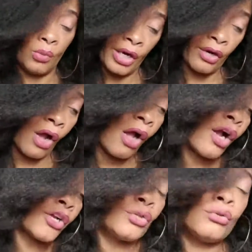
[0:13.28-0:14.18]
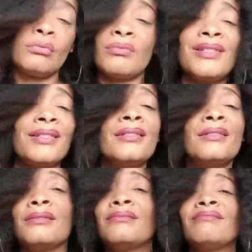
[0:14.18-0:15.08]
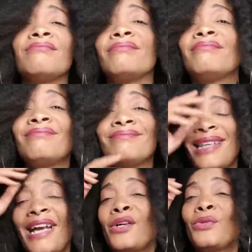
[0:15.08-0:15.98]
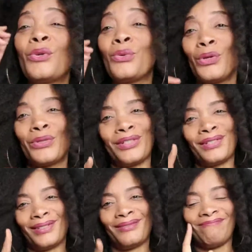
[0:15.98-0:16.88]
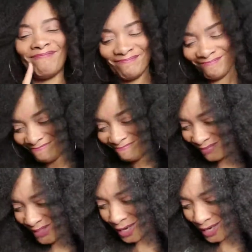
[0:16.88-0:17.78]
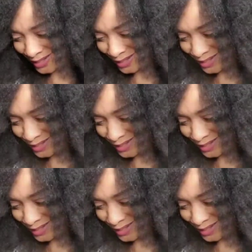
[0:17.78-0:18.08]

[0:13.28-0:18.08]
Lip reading: Where are you? I don't know the words. Yeah.